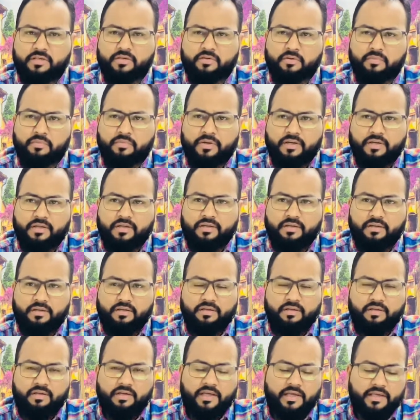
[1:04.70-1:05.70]
company
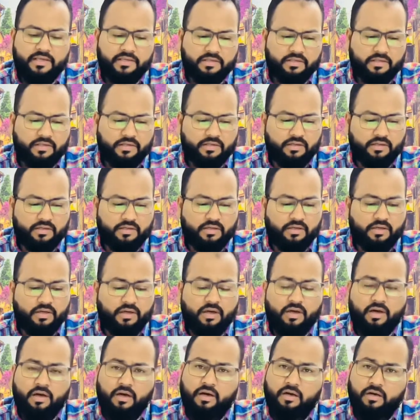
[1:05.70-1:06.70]
like
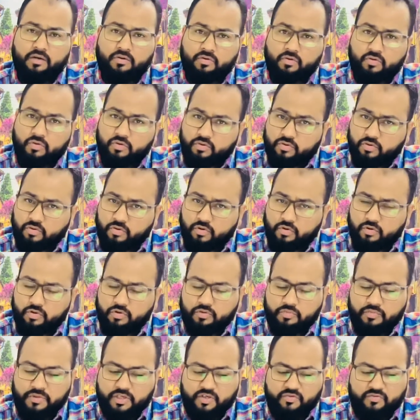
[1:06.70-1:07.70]
cold
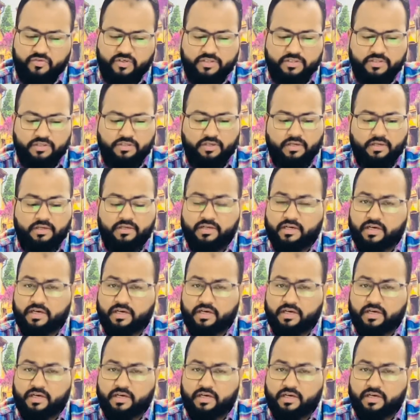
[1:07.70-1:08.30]
room manufacturer,